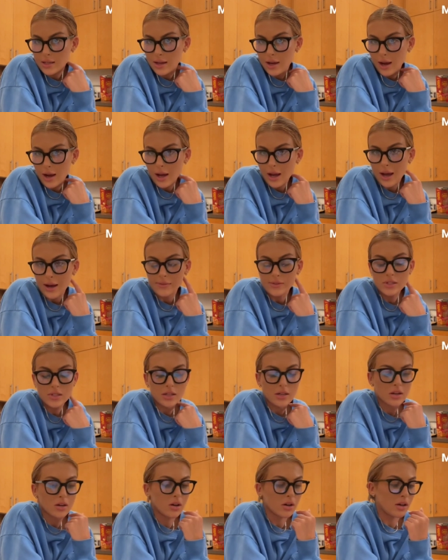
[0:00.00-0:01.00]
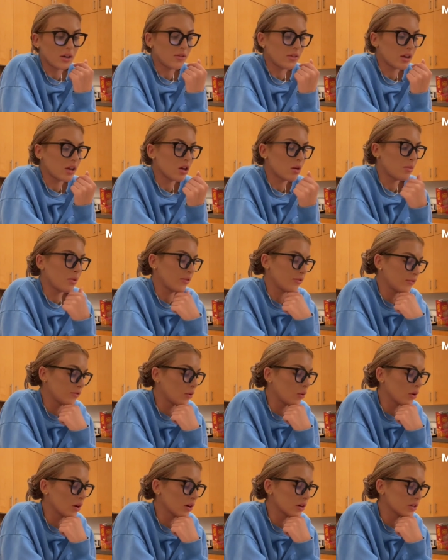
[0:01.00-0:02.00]
Yeah, I haven't done a cooking video
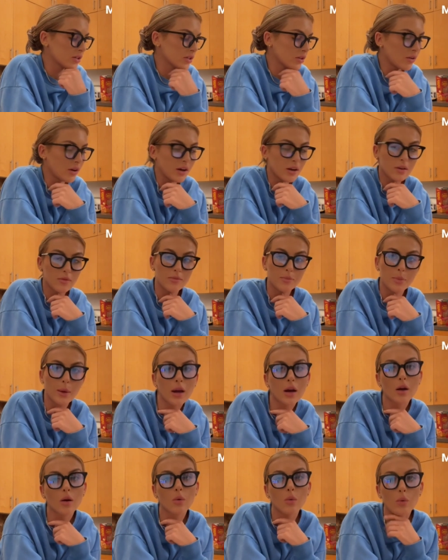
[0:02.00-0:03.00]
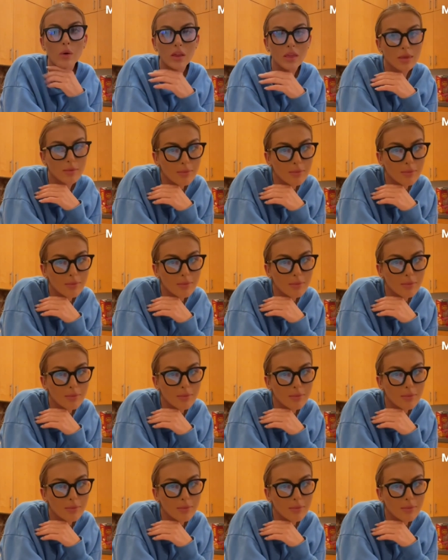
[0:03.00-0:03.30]
before, so kind of bear with